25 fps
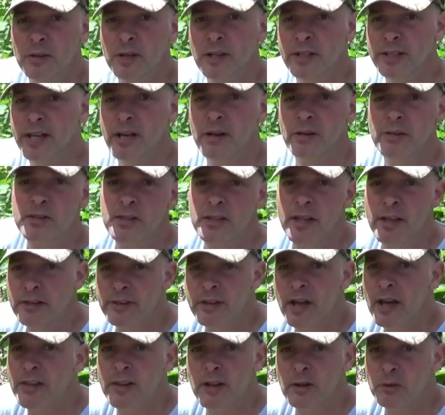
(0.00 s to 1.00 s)
And now
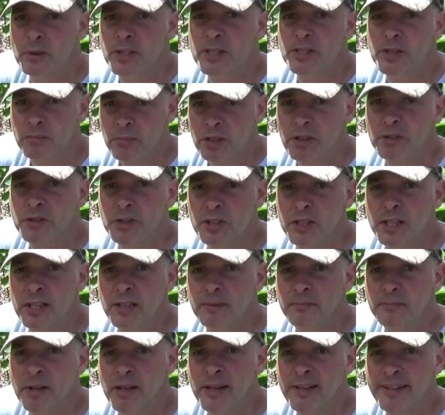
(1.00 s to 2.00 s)
that weed's a mulch again.